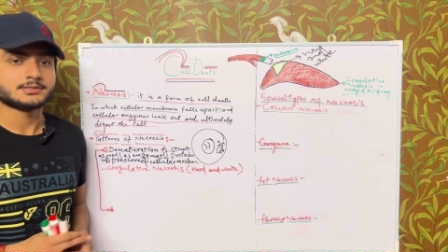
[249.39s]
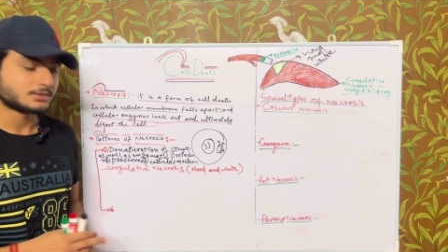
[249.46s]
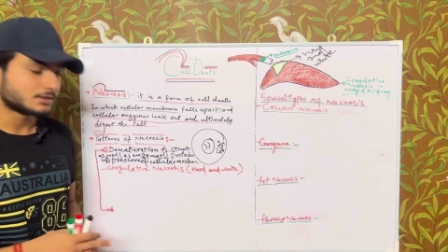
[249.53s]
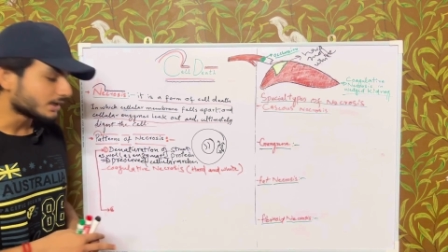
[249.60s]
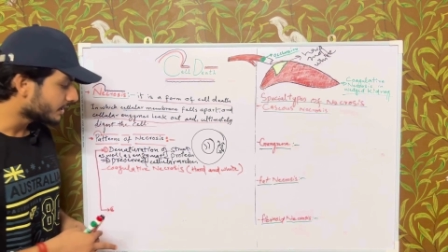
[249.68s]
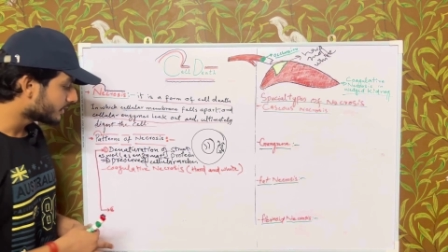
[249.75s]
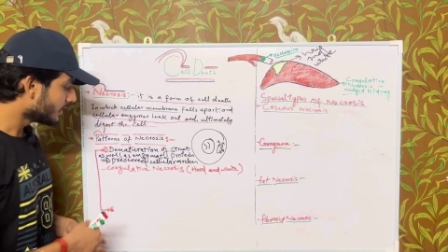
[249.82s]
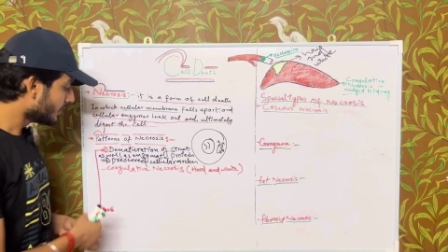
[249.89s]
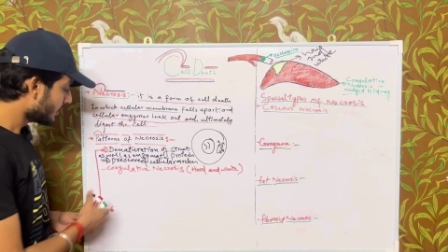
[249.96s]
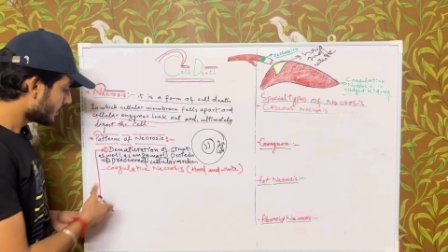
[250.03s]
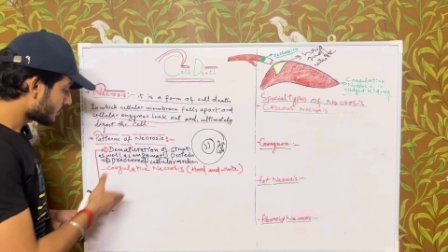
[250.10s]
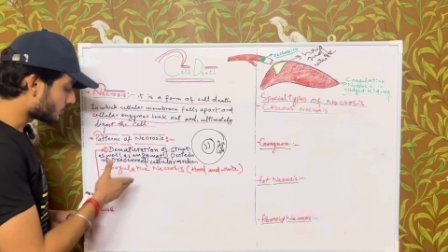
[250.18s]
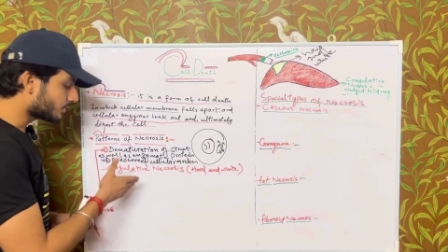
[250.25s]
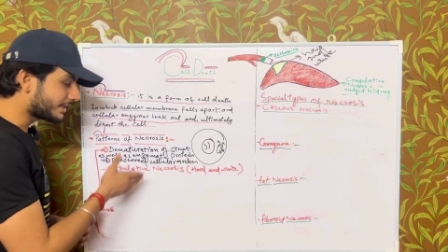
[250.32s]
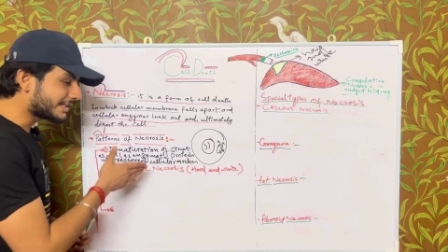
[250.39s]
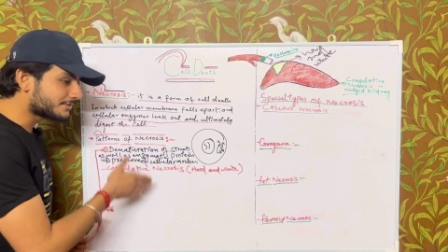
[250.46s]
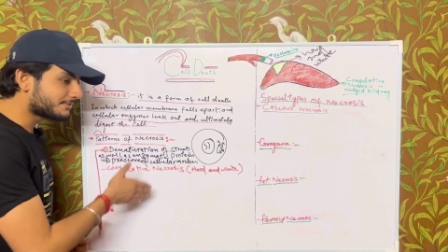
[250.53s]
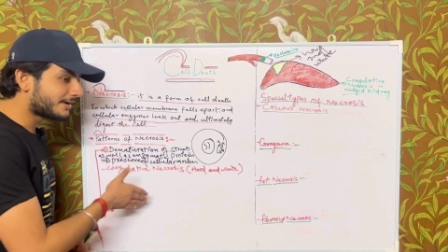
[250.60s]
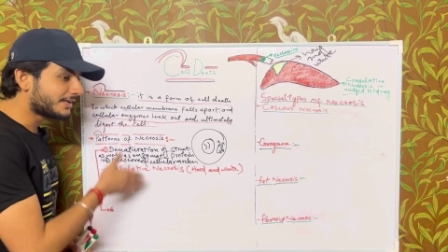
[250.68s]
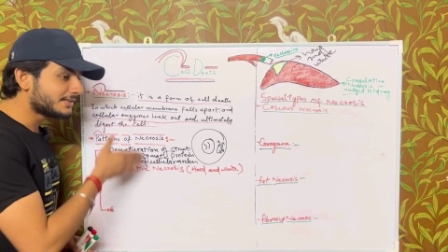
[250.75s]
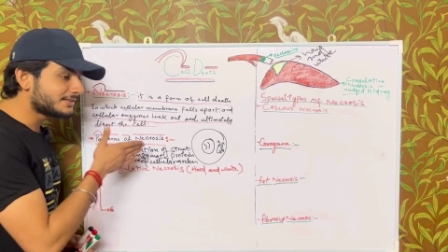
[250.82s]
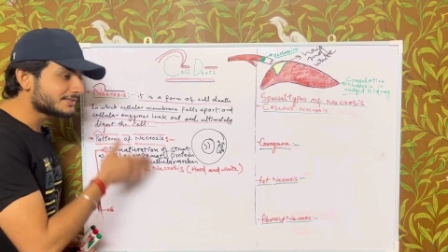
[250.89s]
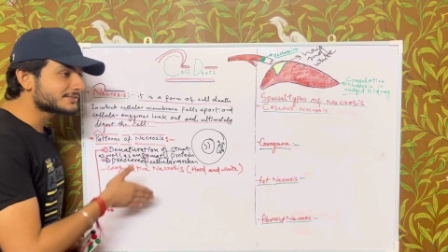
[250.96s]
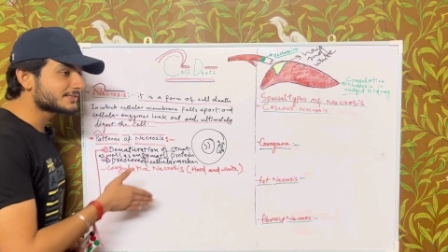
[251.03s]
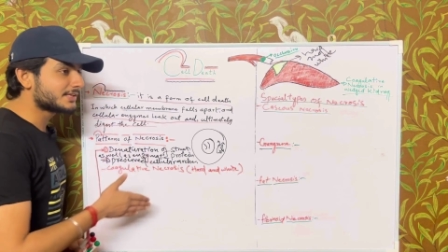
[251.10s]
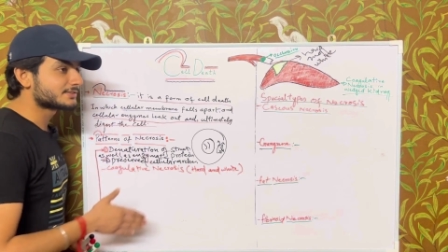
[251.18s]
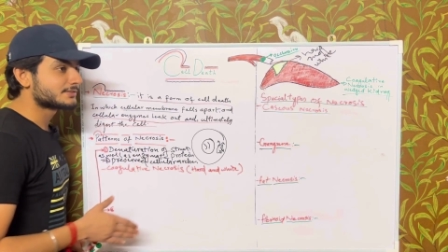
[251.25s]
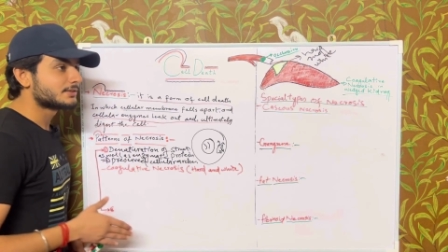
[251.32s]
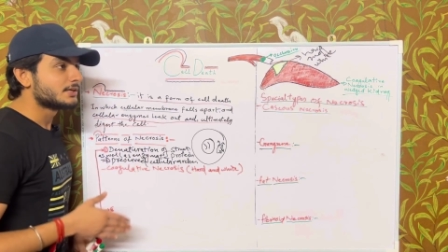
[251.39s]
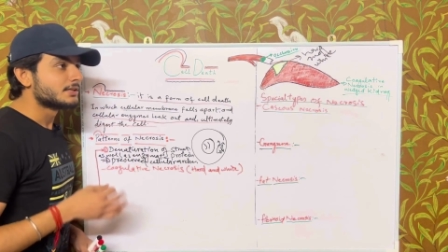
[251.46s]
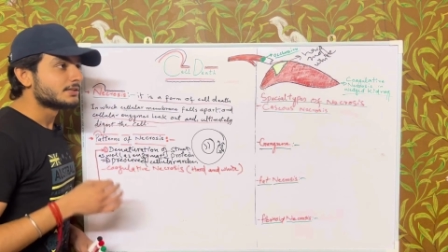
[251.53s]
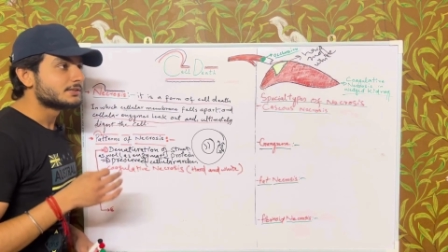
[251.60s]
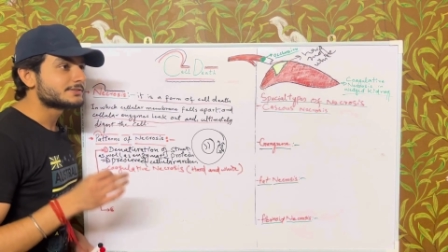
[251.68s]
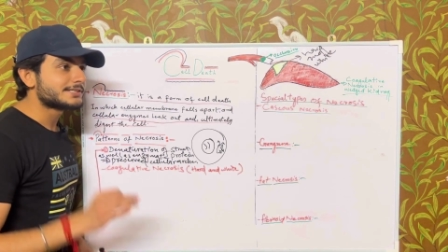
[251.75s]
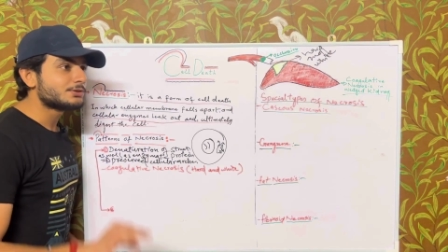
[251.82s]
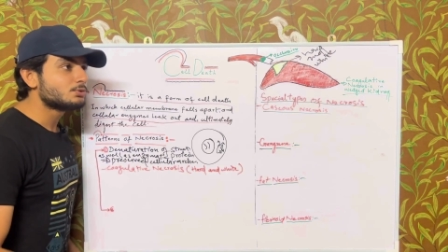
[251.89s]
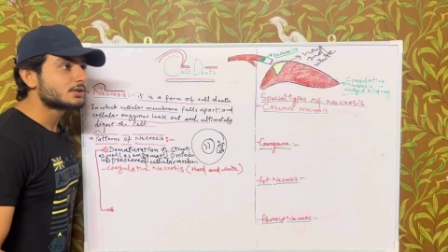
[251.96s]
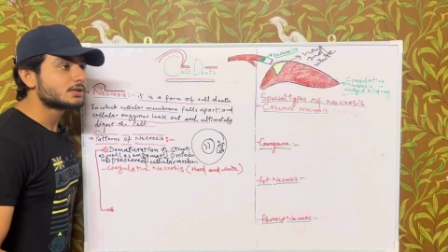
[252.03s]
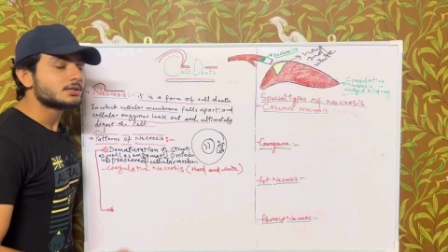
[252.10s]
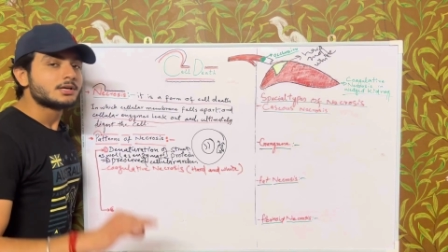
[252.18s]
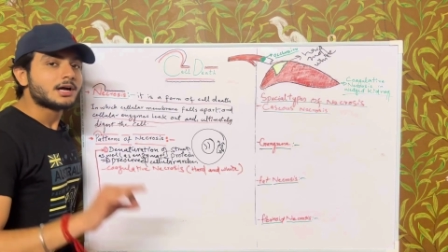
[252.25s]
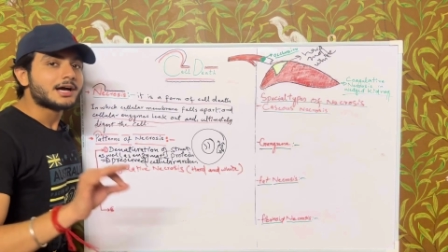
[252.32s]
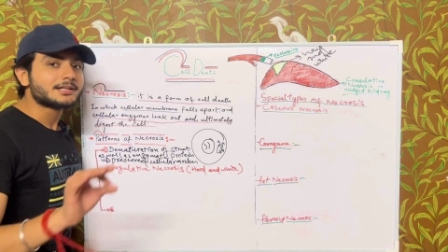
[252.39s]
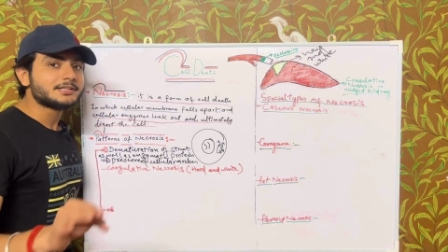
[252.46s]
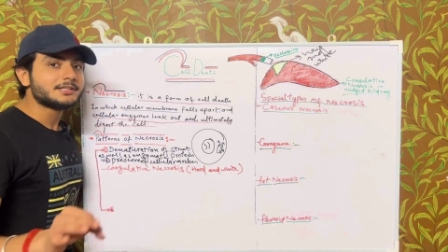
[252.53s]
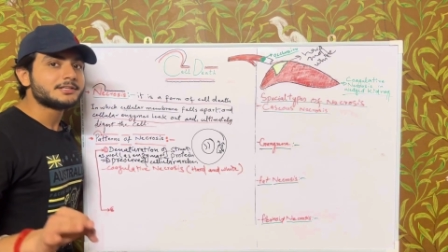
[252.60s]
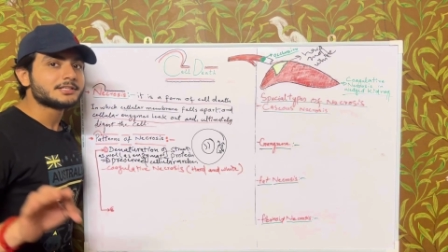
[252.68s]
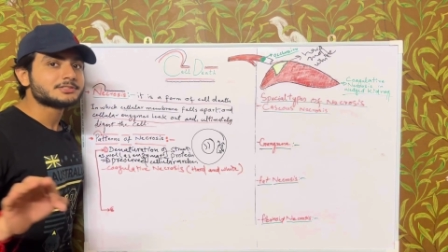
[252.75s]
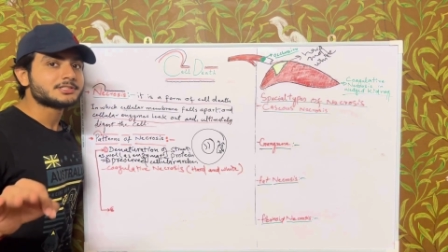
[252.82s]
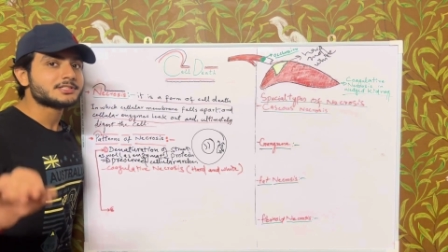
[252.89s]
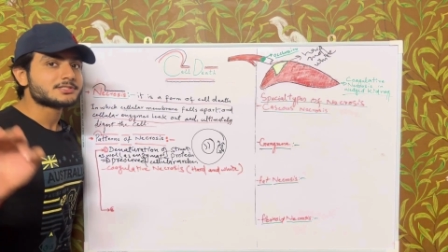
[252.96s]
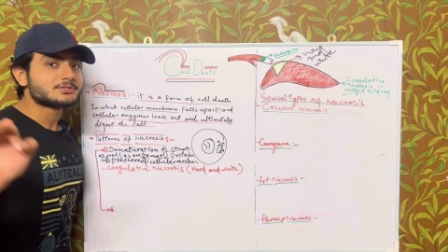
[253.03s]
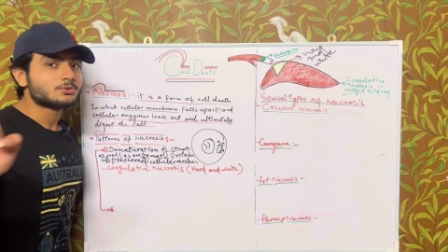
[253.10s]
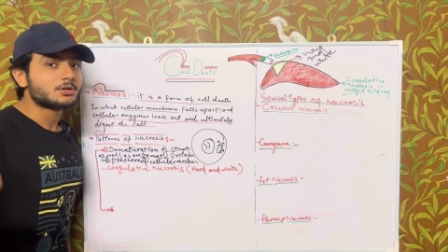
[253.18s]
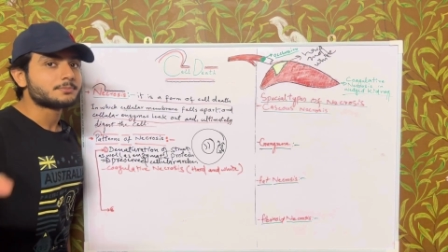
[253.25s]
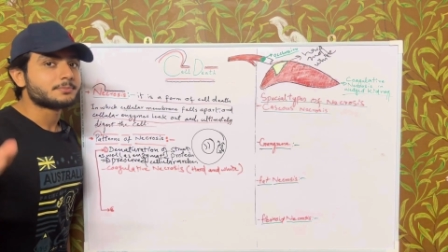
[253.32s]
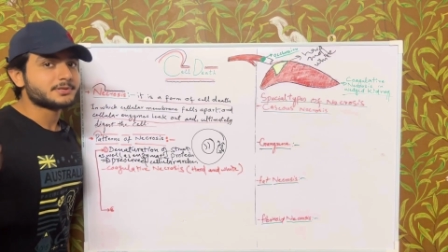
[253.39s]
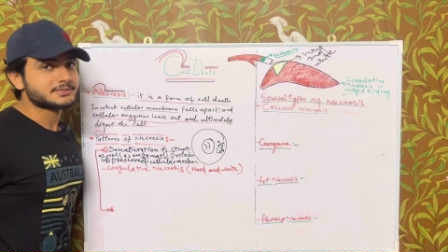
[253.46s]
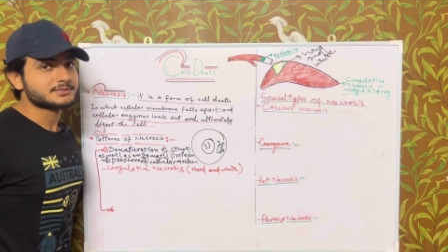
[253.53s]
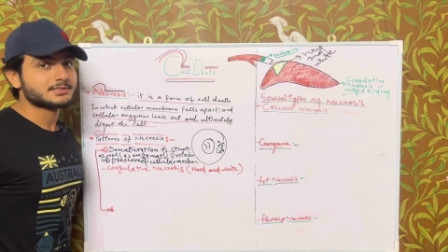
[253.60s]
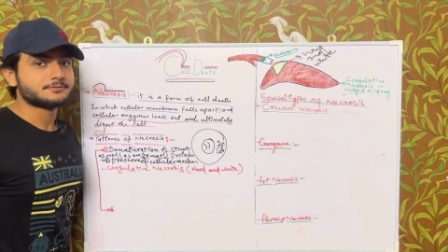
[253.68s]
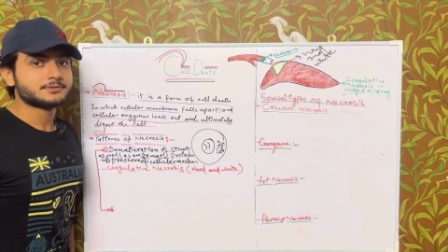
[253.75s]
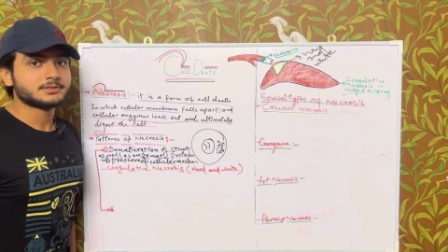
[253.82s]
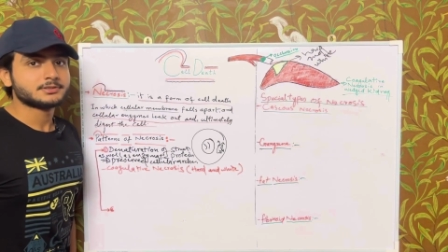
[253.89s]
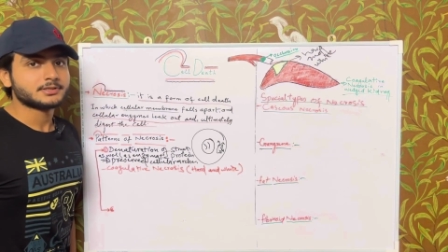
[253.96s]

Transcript: Okay, so that's why in this case the cellular architecture is not preserved,